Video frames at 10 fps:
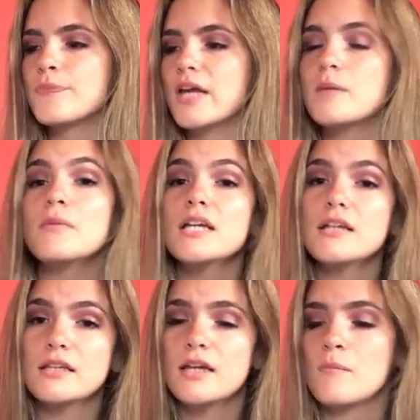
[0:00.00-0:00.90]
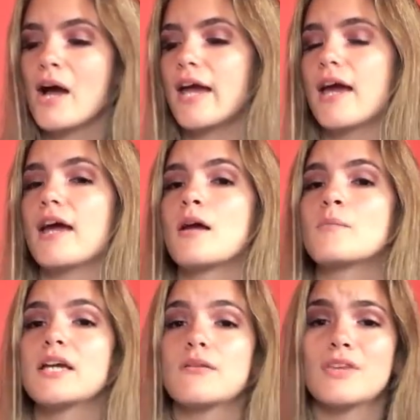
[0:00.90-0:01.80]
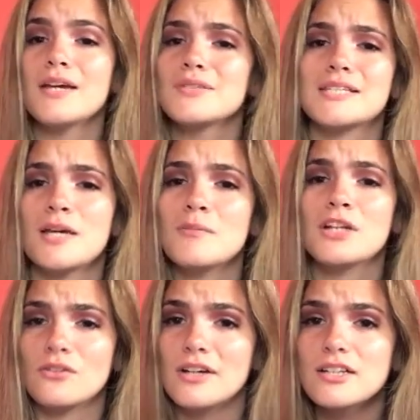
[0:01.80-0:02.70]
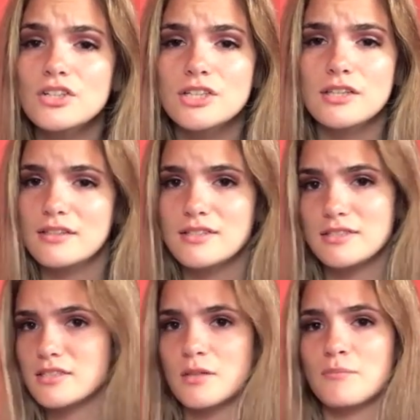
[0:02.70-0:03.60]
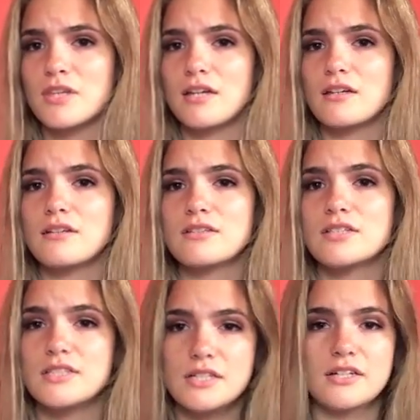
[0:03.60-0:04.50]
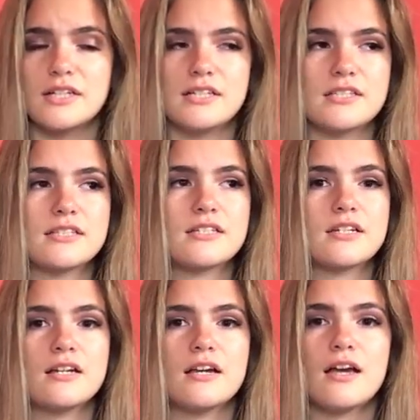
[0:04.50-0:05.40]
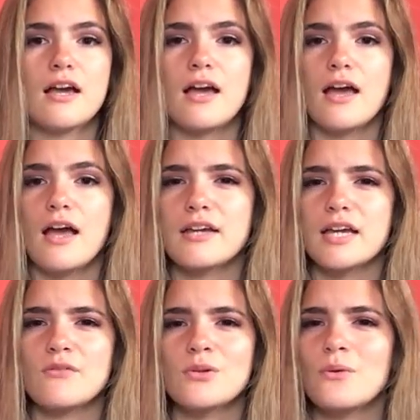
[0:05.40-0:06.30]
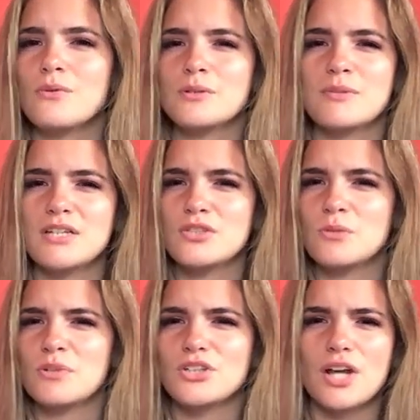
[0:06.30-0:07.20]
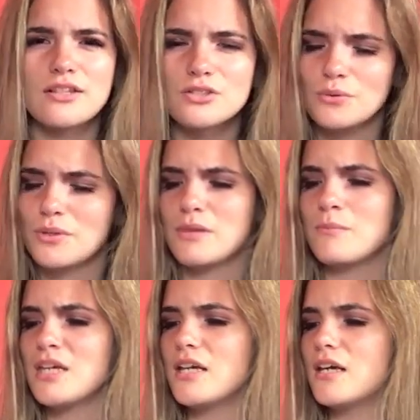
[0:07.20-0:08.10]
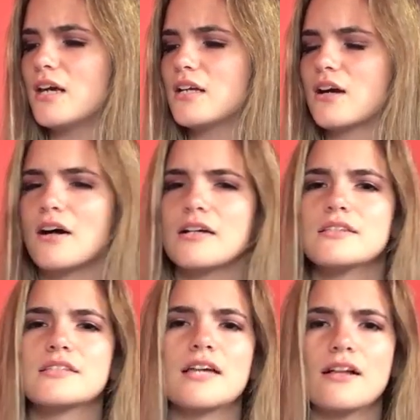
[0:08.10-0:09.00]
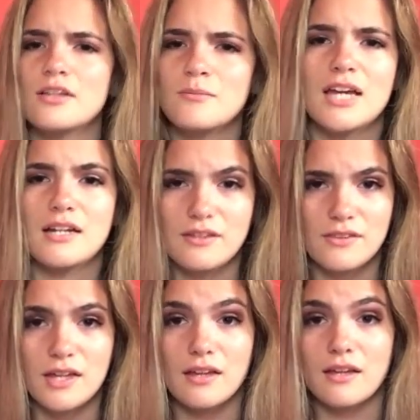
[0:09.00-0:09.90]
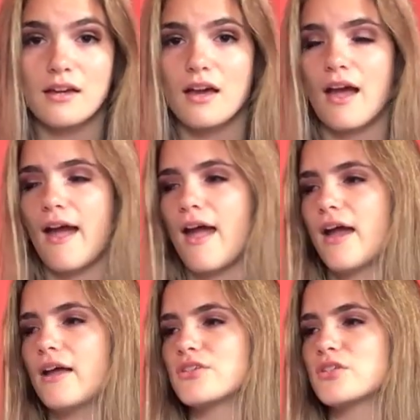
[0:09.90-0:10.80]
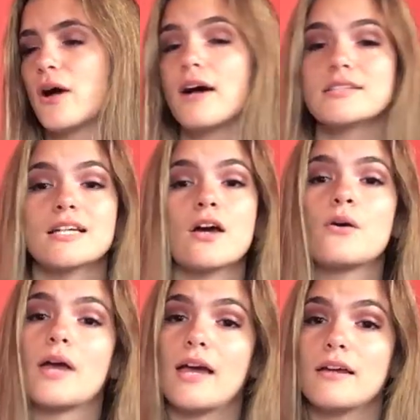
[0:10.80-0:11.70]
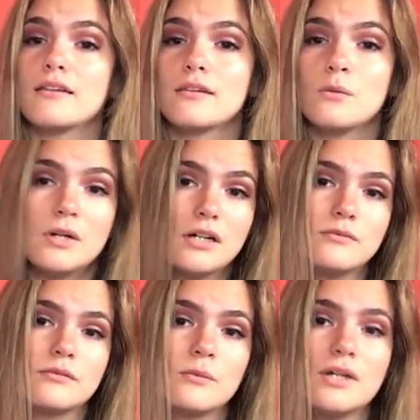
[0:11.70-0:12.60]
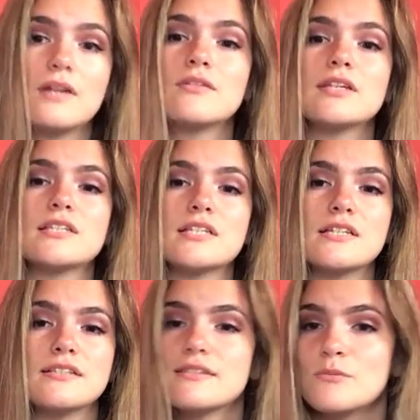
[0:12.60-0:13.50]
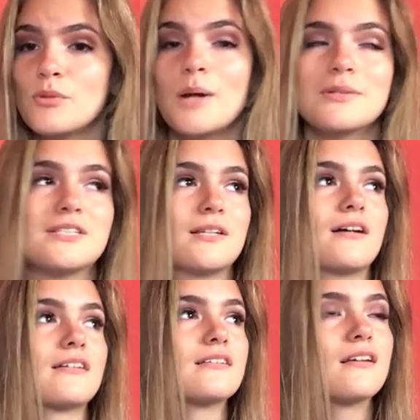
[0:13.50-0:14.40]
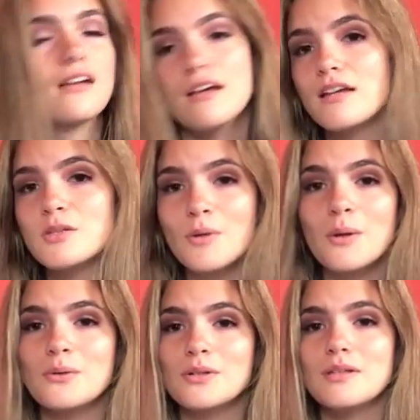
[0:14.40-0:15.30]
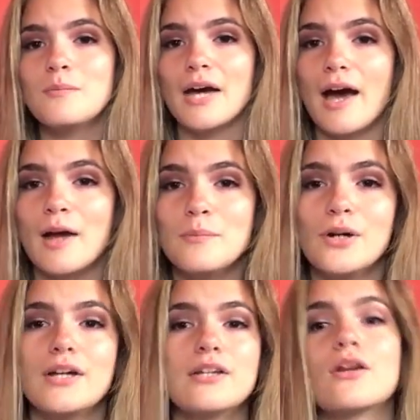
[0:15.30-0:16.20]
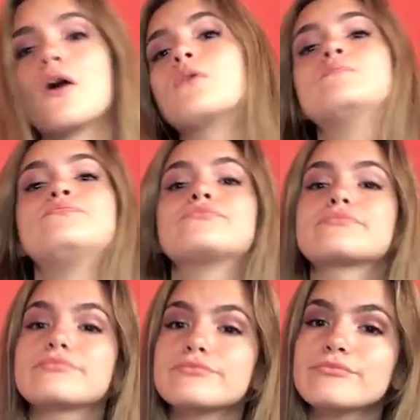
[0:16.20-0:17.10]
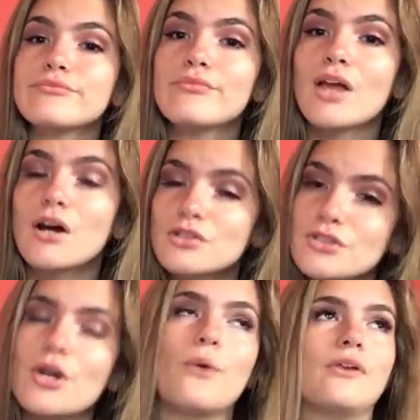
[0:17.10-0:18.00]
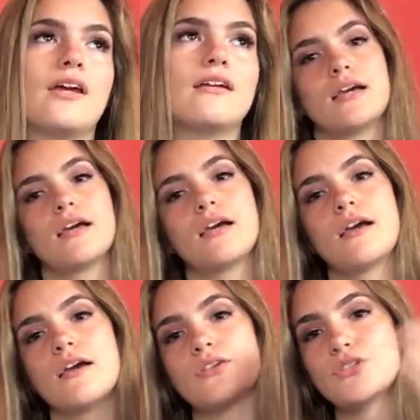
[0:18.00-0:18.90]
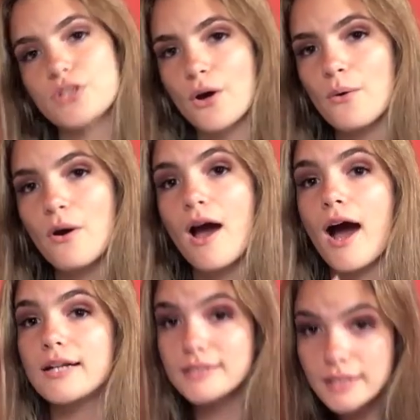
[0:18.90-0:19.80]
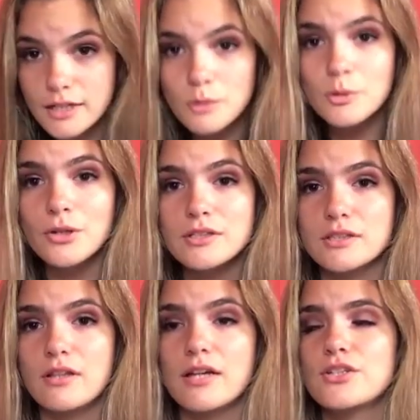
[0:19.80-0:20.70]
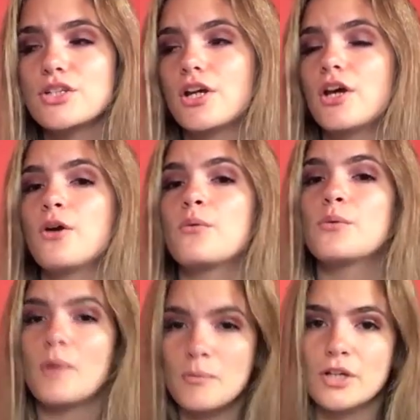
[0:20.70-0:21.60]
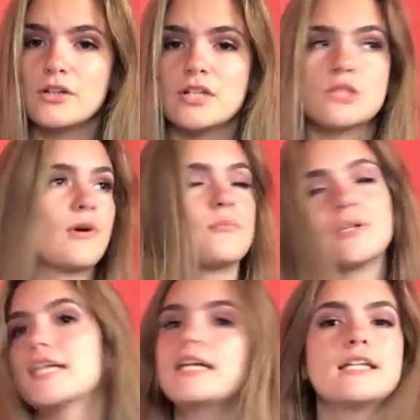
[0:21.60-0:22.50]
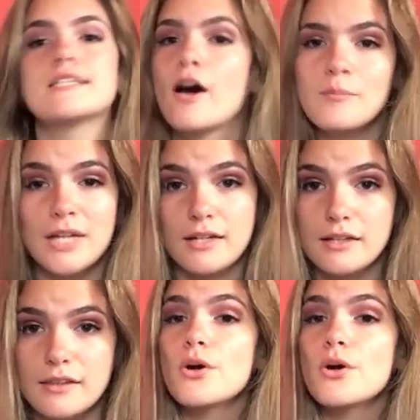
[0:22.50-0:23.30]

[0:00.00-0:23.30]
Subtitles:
And immediately in my head, I'm like, if they have to take me to lunch, then this is something serious. Like, everyone was being super gentle with me and not telling me anything, and so I was like, okay, well, whatever this is, probably sucks. It's probably really bad, but, you know, I'll just go with it. So I did end up going to lunch with my brother and his wife, but they didn't tell me anything.